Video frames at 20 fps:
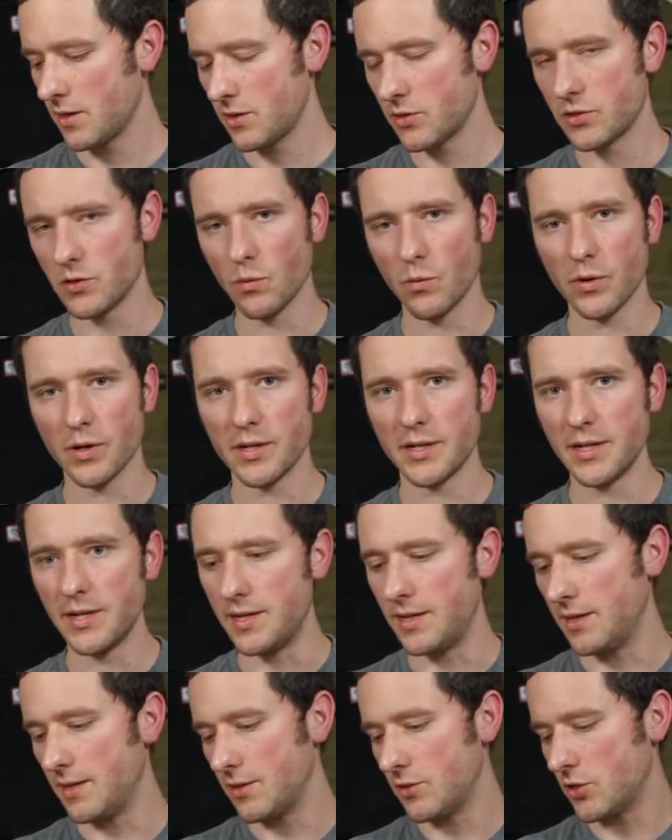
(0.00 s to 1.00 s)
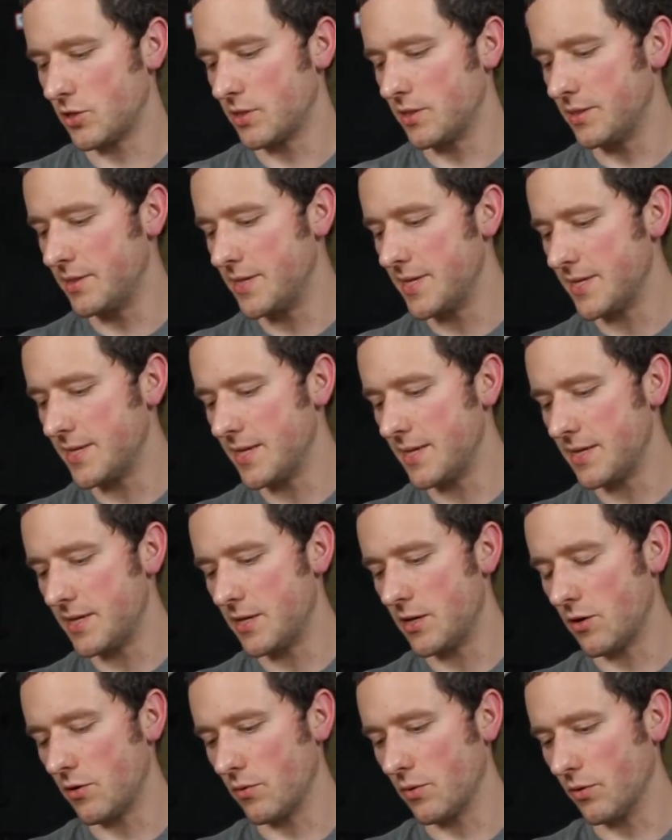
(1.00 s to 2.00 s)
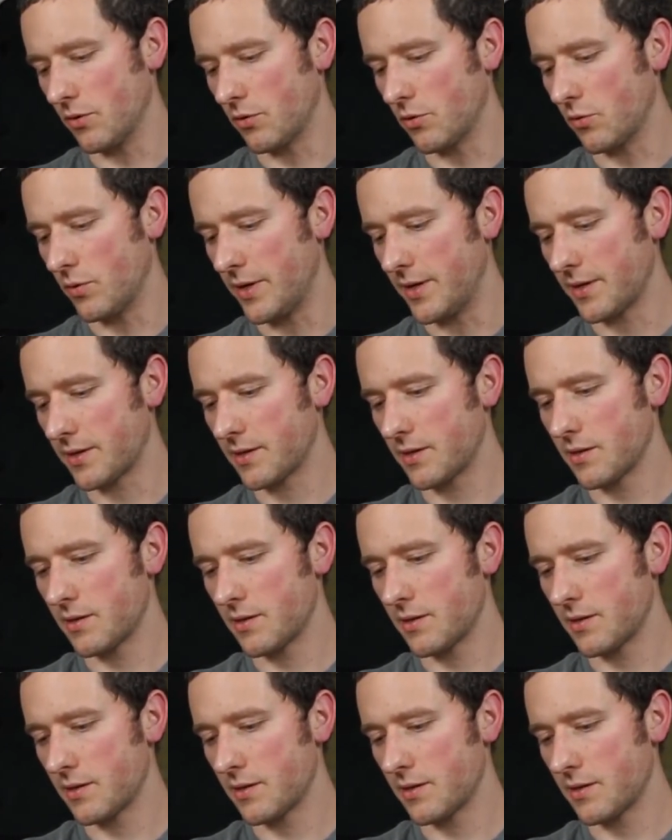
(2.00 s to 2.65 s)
So we're gonna just dig in here real quick.